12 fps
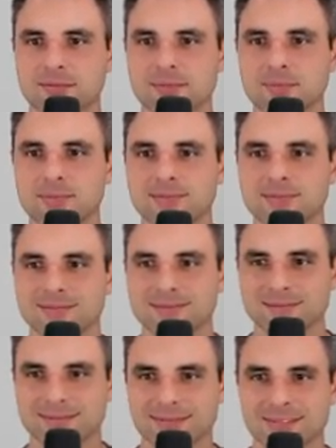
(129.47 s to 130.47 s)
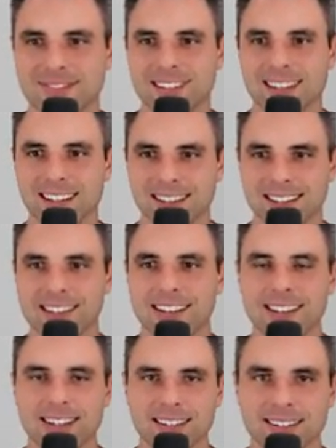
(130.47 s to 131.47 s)

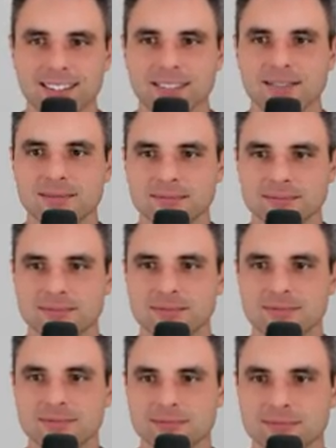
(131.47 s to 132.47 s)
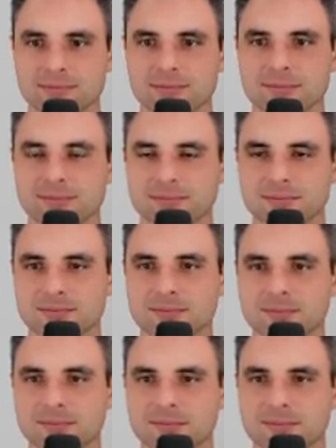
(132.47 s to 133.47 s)

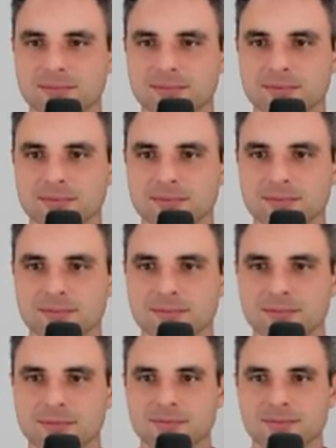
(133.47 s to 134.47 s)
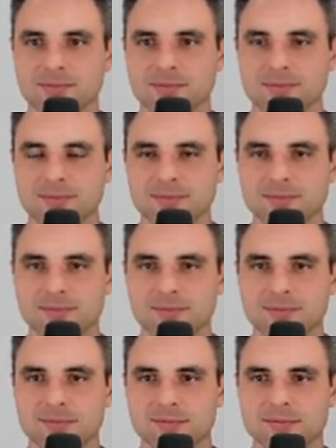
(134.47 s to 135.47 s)

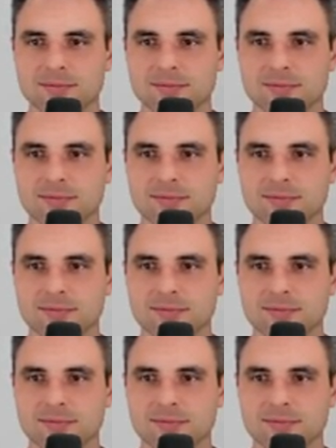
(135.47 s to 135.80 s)
(not speaking)